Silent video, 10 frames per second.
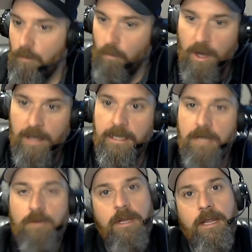walk
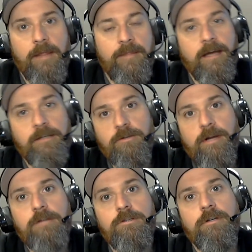out in that
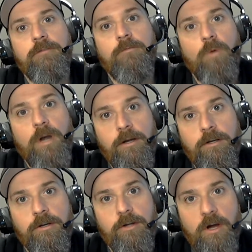direction of where
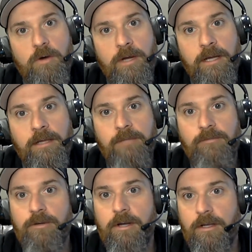you're going if
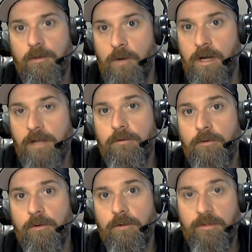you're not going to walk the
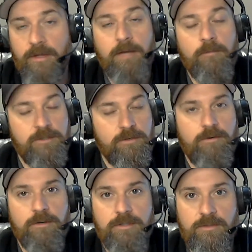whole thing, which of
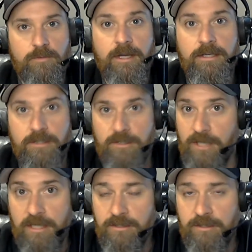course is what I
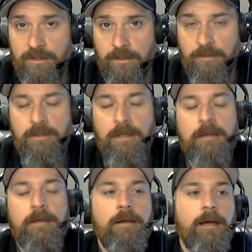suggest to do.
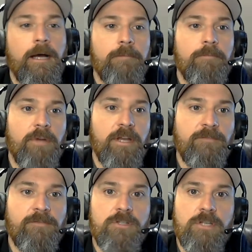But if
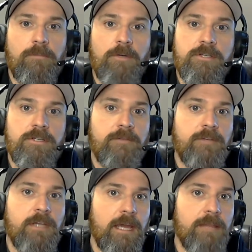for some reason you have
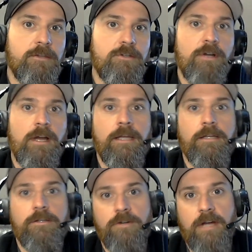to get in the truck
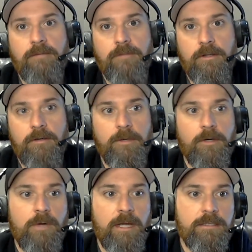and drive a little bit
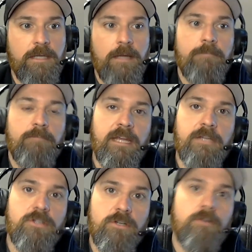of ways, make
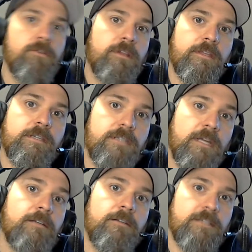sure that the
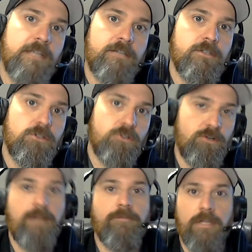signal is actually
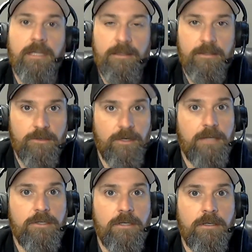traveling in the
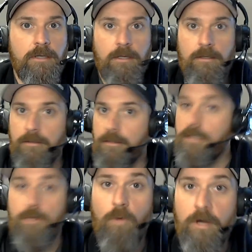direction that
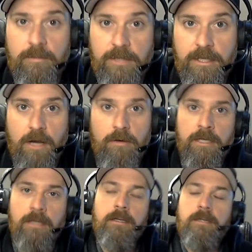you want to be going.